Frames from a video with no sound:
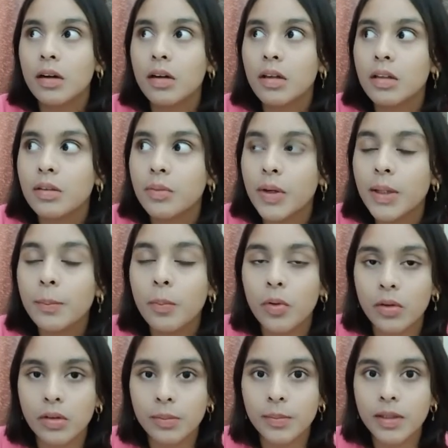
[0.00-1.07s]

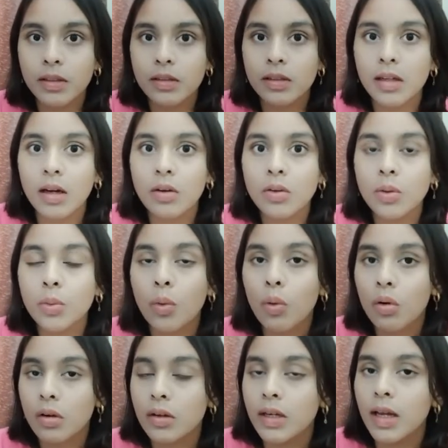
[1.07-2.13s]
important because now you
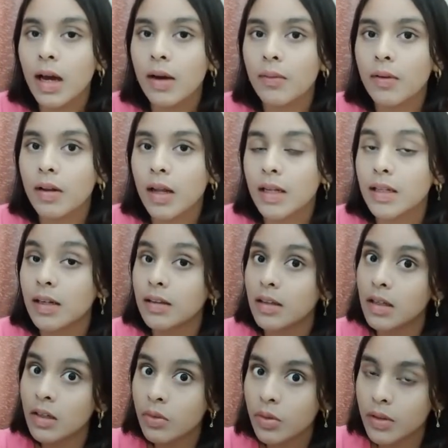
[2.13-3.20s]
already have a client that's
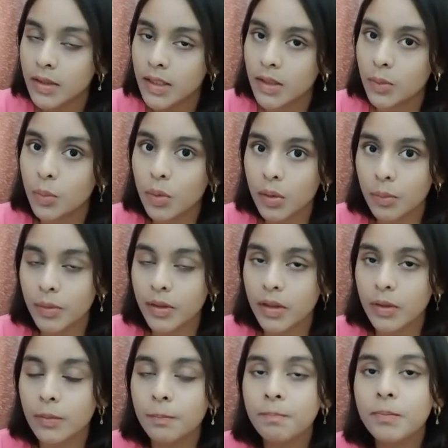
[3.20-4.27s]
interested to work with
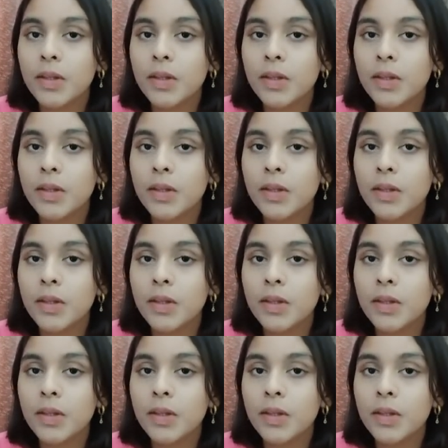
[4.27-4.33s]
you.